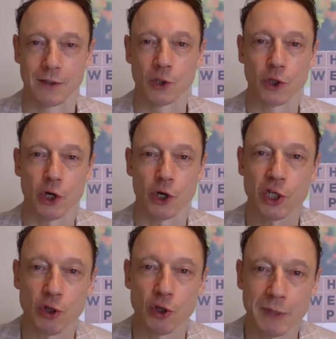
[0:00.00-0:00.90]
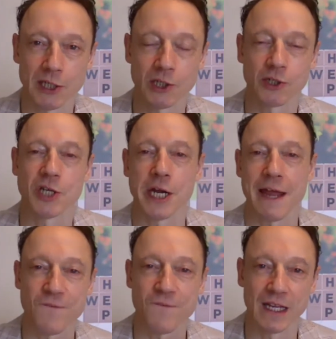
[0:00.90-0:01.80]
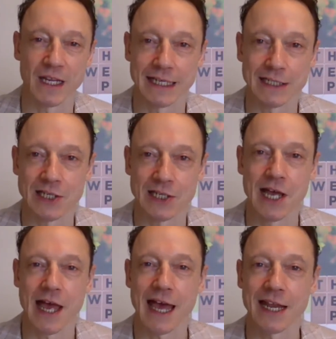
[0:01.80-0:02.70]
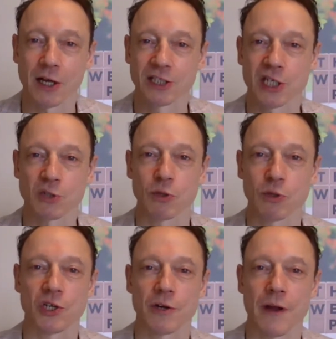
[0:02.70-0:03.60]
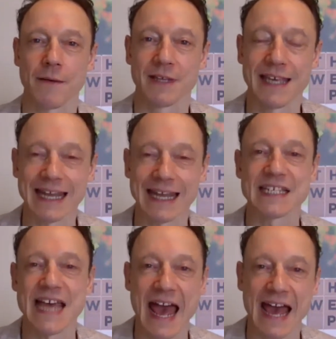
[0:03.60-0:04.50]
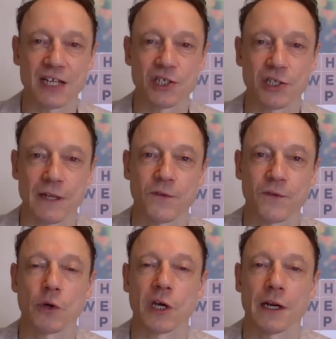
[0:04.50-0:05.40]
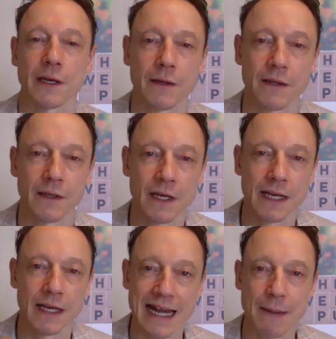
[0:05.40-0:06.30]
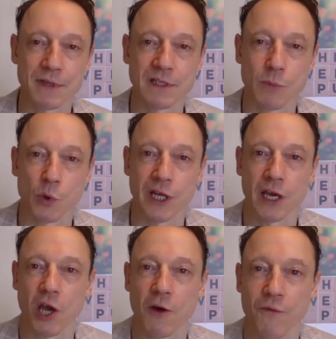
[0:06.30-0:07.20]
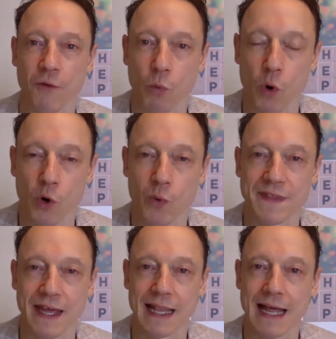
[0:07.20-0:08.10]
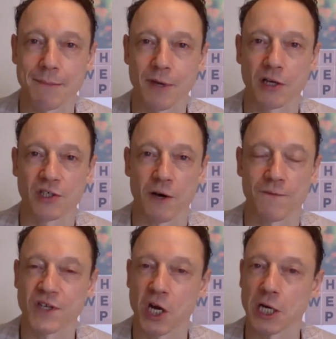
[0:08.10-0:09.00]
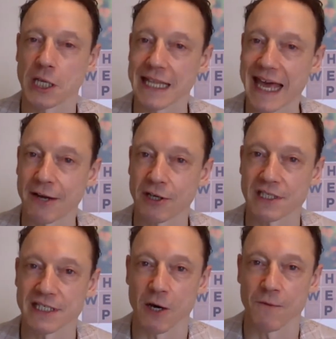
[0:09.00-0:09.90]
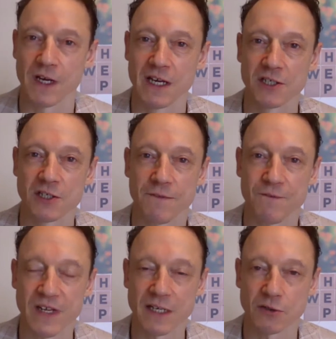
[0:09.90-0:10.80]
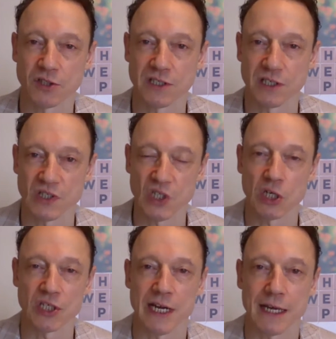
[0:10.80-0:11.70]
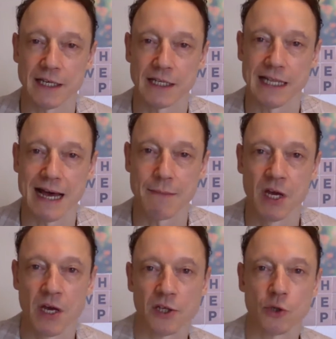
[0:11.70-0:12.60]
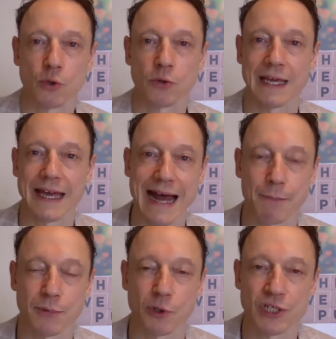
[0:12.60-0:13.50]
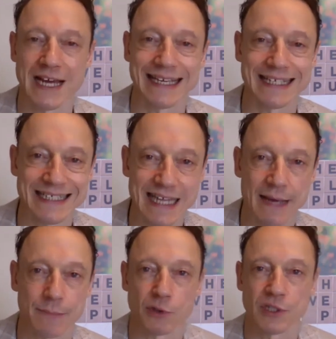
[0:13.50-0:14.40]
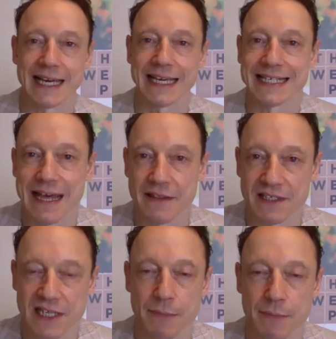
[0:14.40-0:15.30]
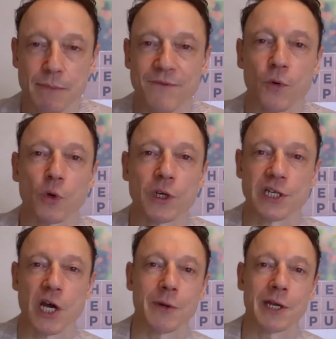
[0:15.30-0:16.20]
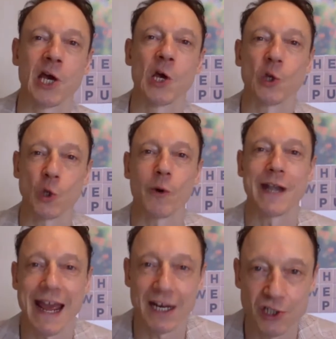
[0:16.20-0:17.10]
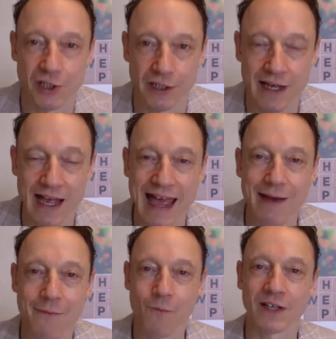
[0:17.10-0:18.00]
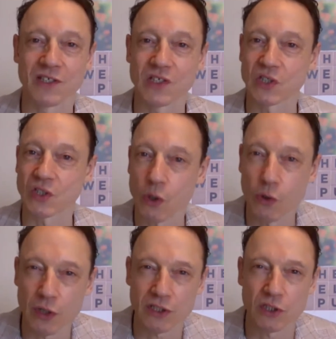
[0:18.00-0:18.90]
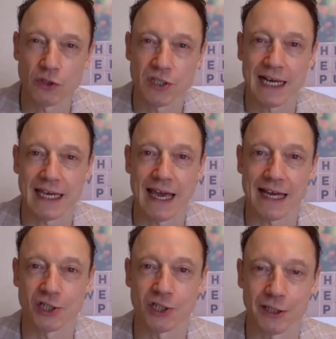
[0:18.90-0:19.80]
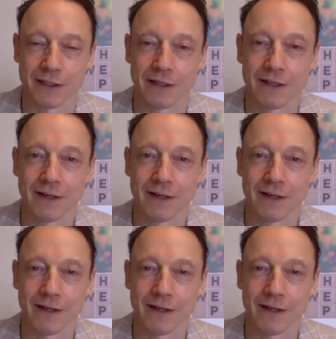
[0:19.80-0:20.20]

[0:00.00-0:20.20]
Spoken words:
You're not a human. You don't have feelings. And I just want you to get into action. If you're going to get up in the morning and go for a walk, when that alarm goes off, don't allow yourself to feel. Just as soon as you hear the alarm, you get up, you take a step, you take another step, and before you know it, you're in action. And as soon as you take action,